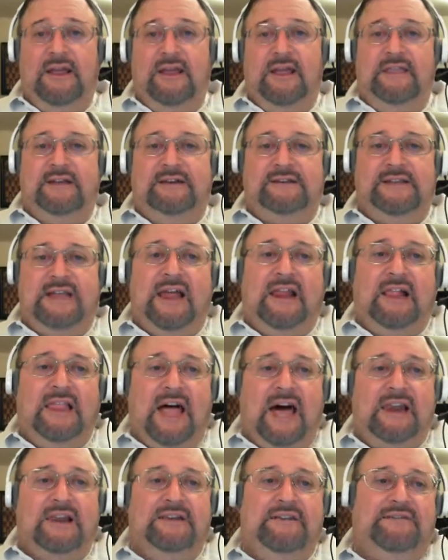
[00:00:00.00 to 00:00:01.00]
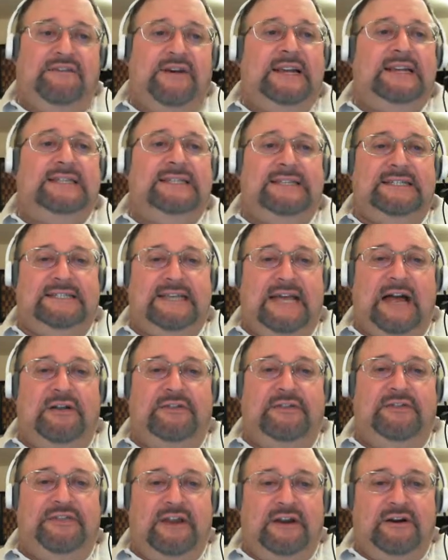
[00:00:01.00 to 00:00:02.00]
There's not a lot of devices
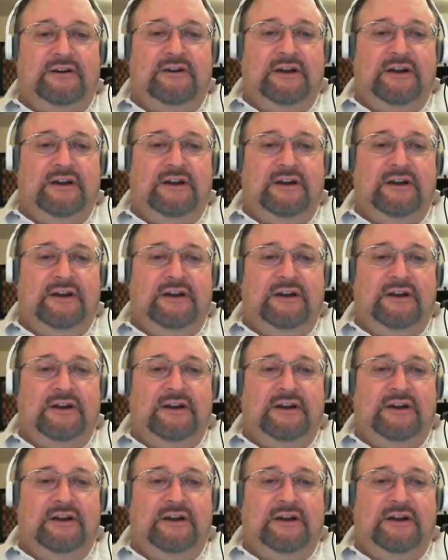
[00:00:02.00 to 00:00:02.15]
out there